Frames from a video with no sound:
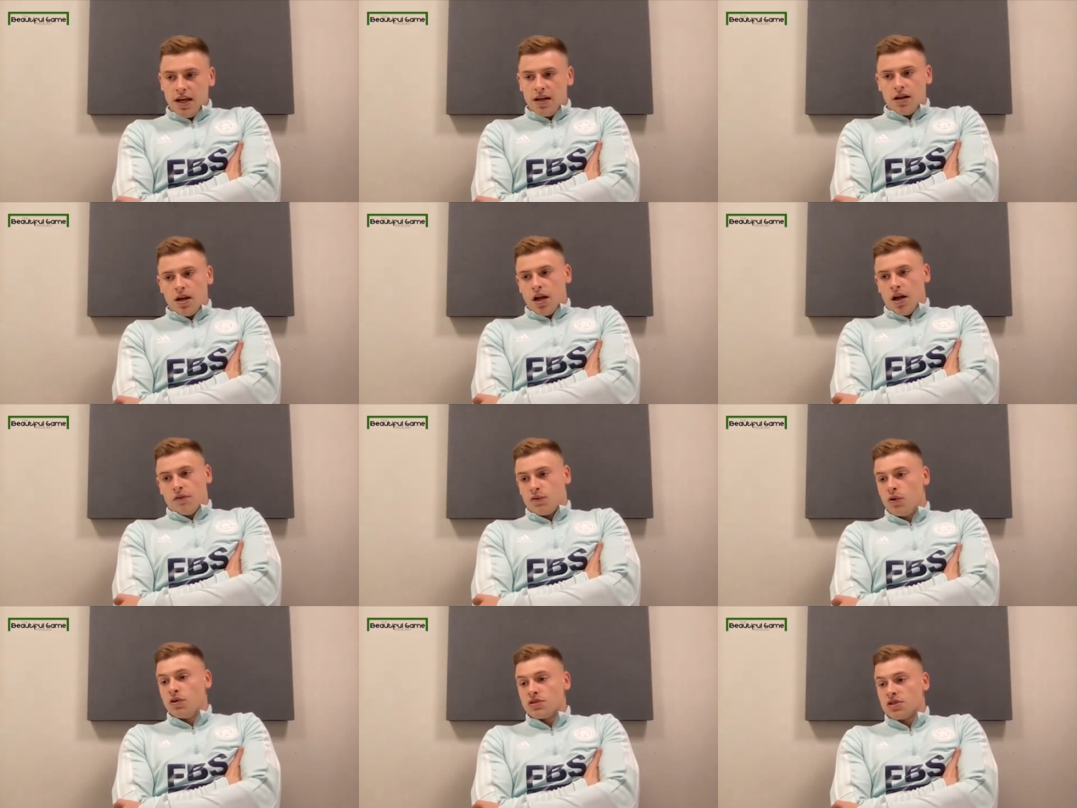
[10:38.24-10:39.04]
Yeah, and
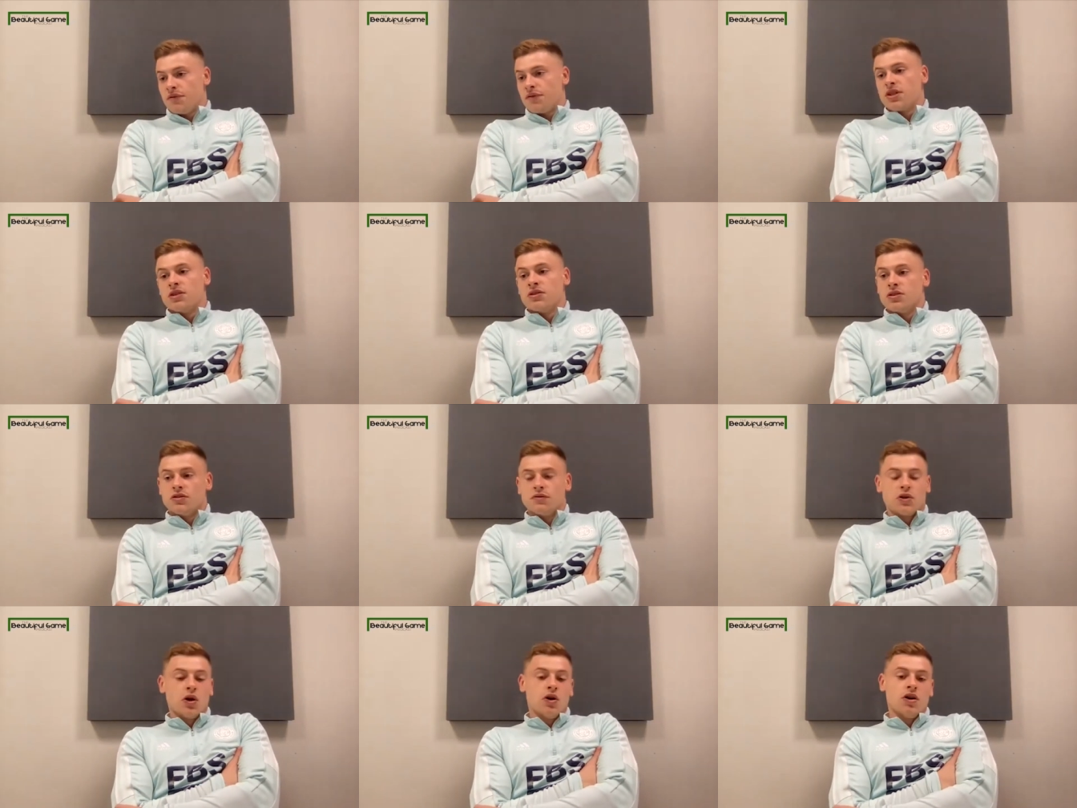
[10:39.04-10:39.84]
of course, I think
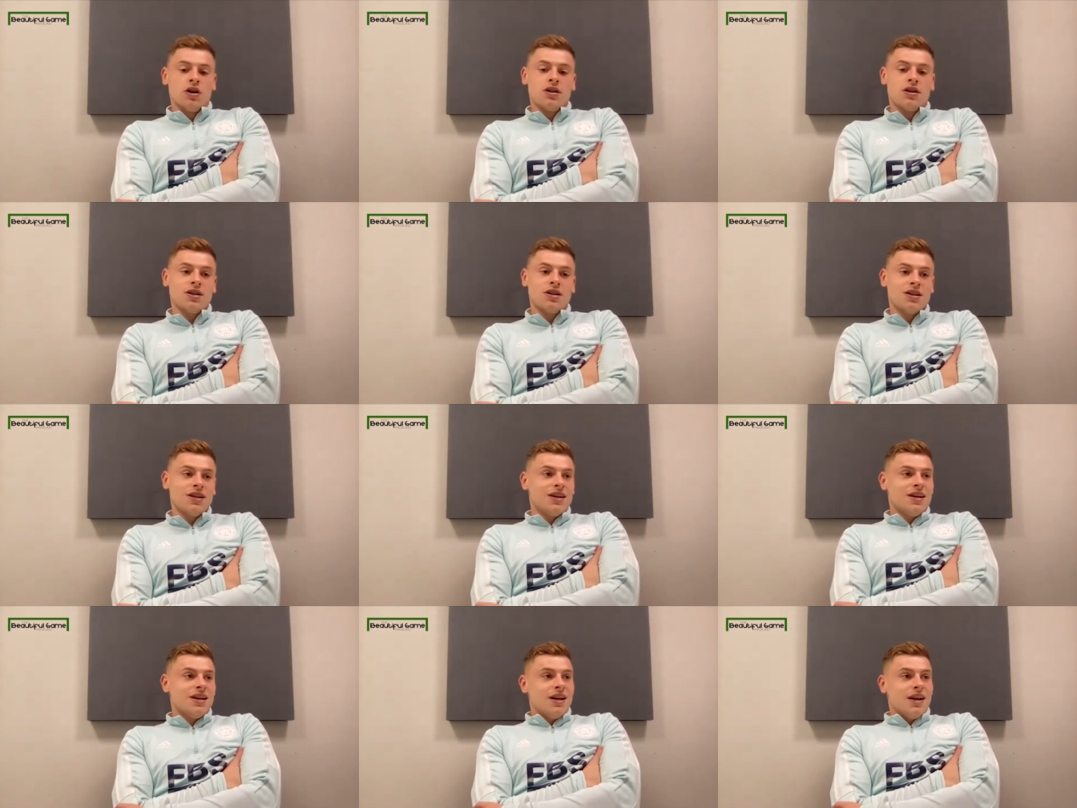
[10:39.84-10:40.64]
you've got to.
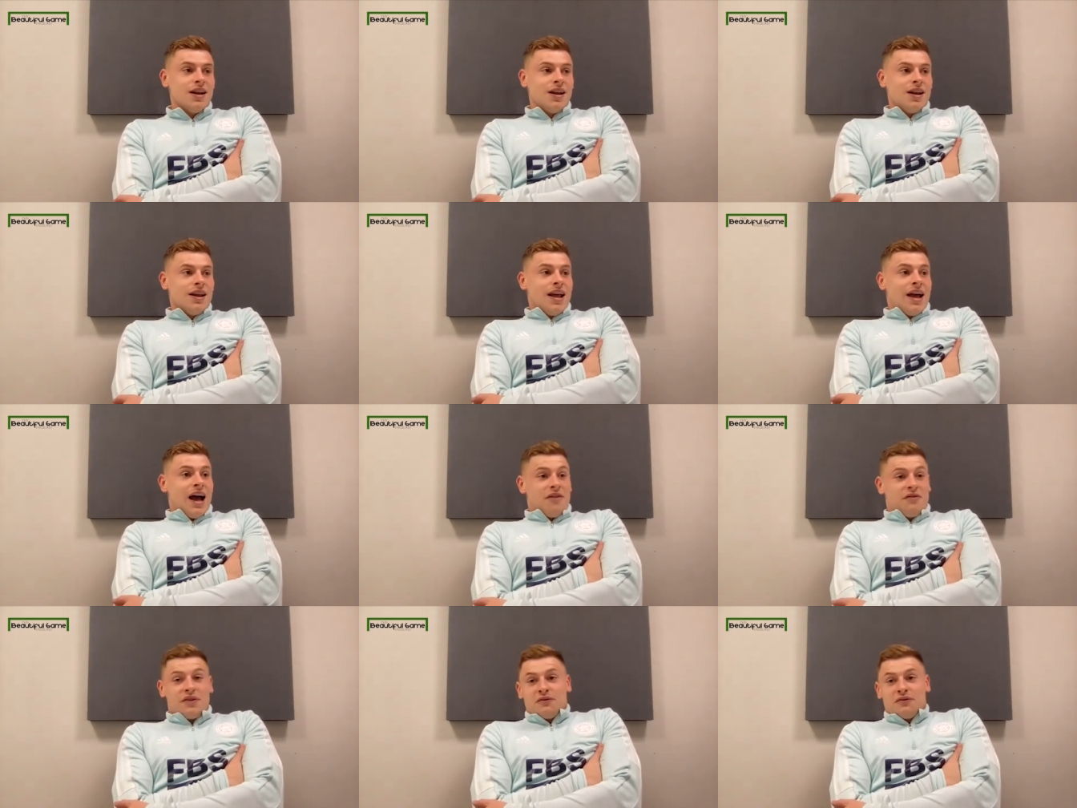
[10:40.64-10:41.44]

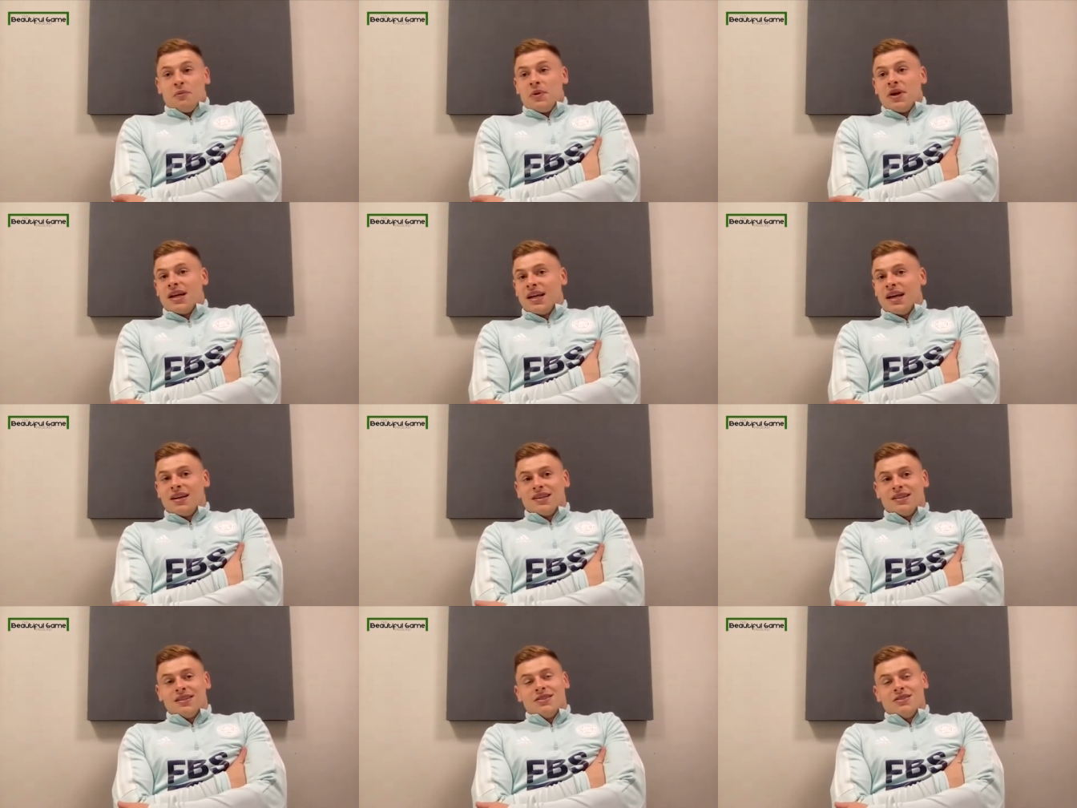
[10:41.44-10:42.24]
I think for
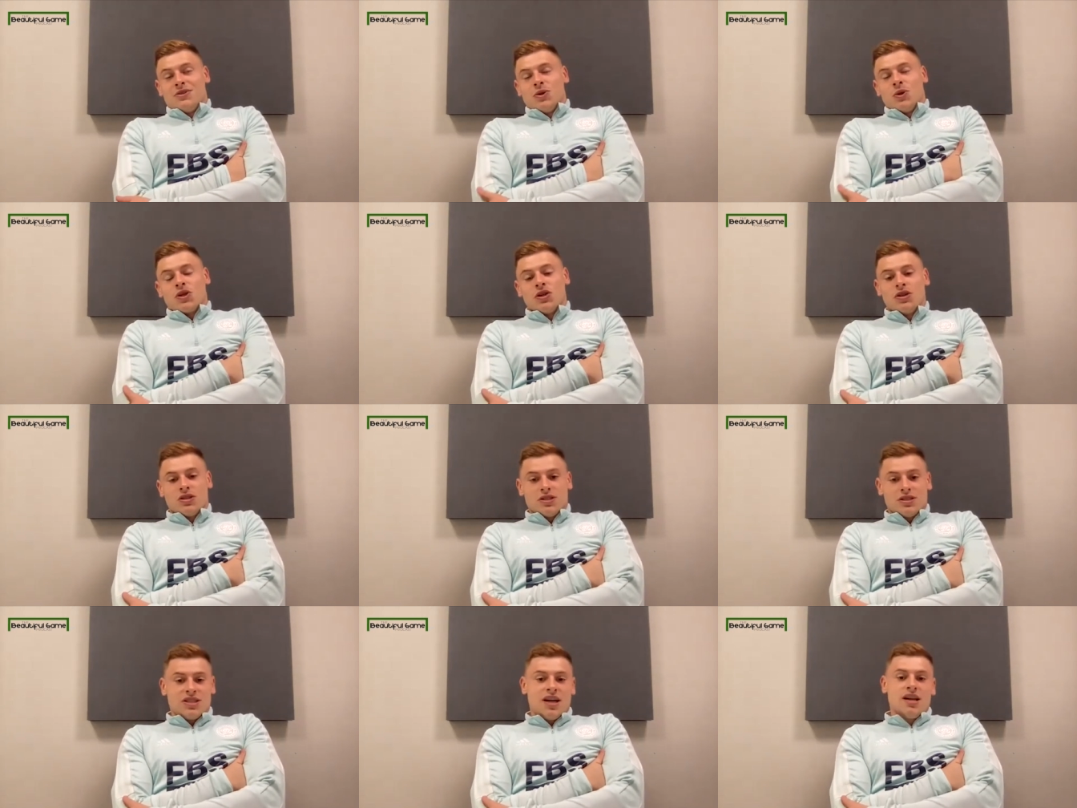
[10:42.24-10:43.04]
me, you look
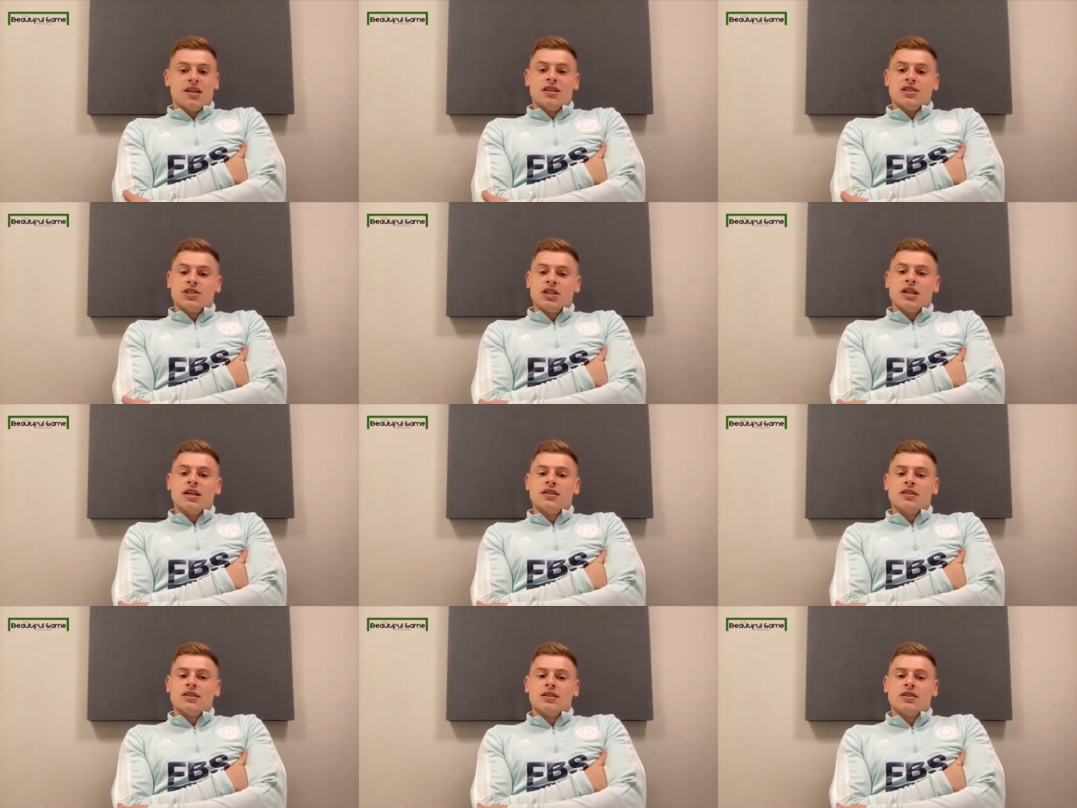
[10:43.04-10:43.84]
at Salah this
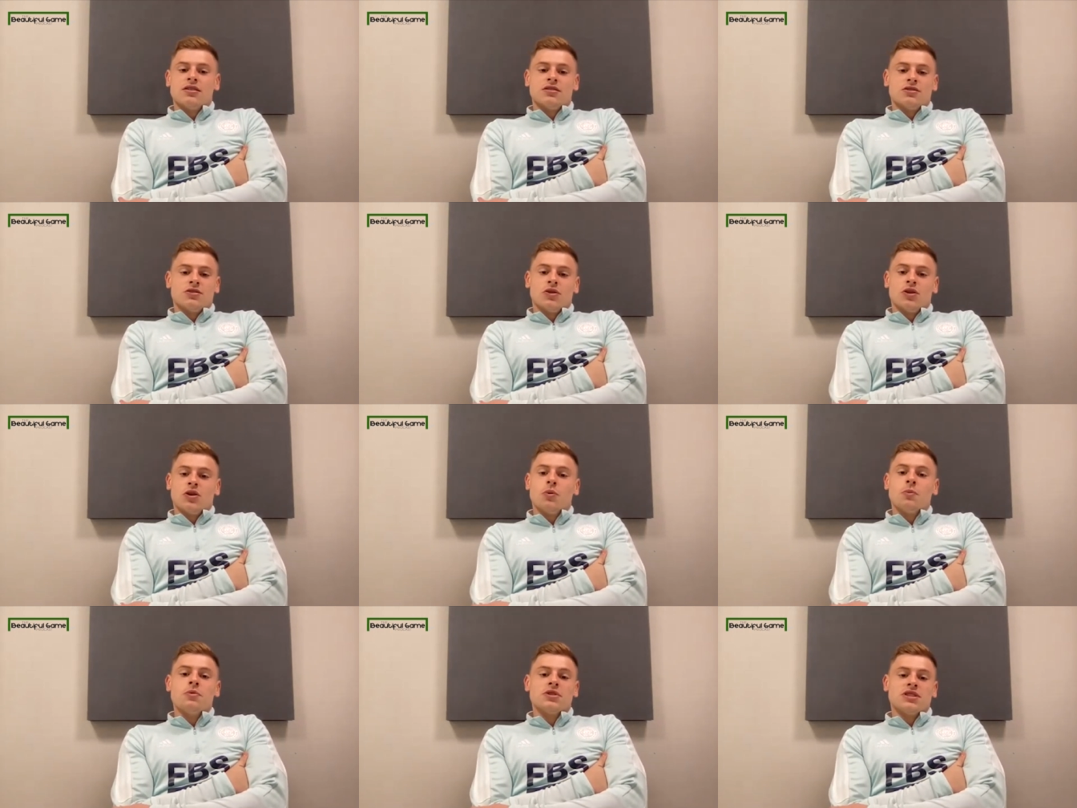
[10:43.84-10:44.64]
year and the sort
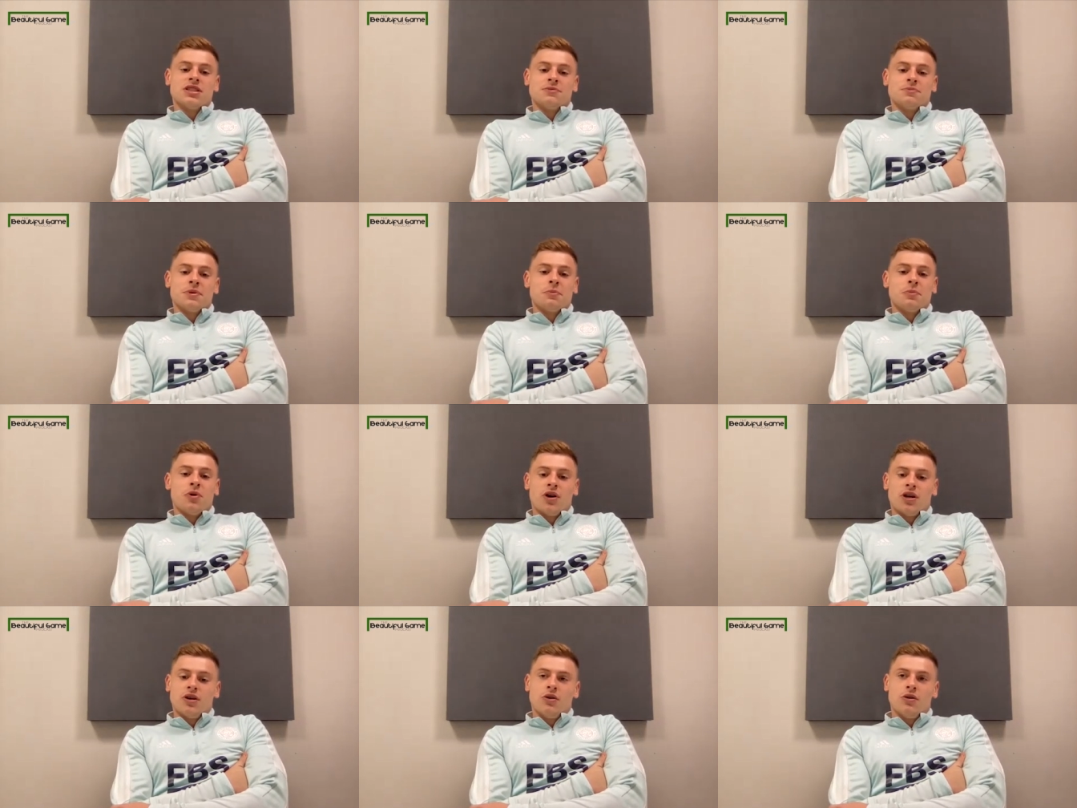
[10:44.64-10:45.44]
of the numbers he's
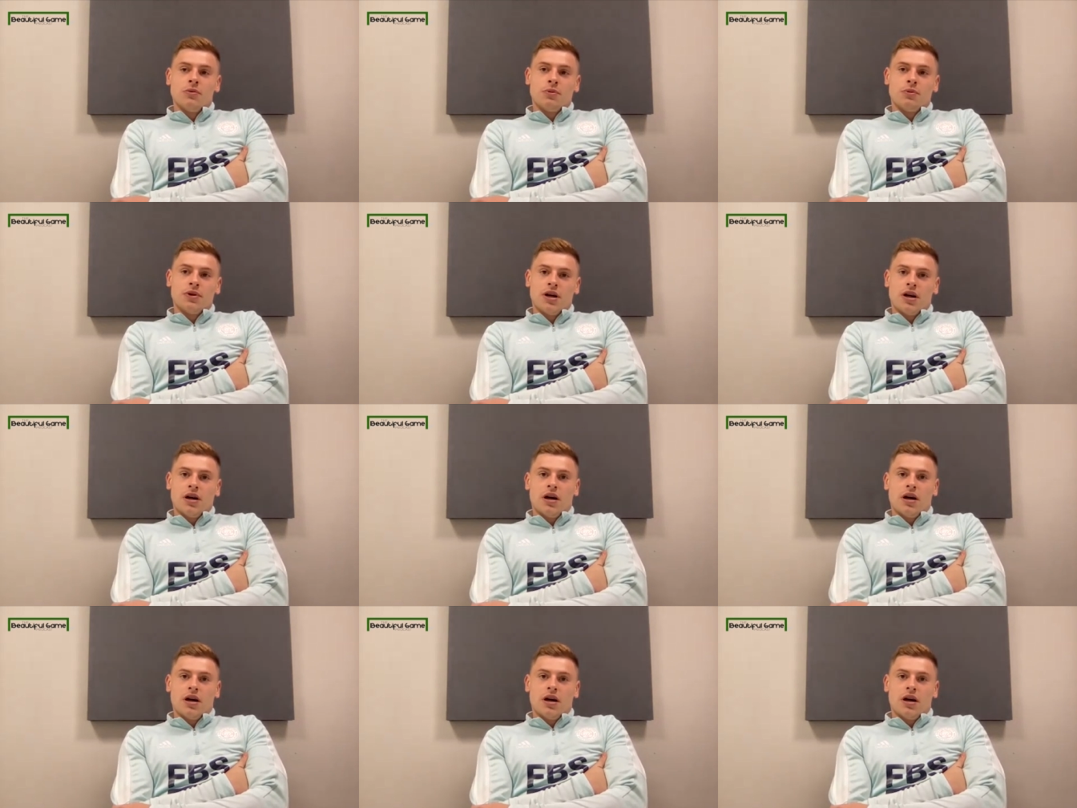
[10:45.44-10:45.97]
been putting up.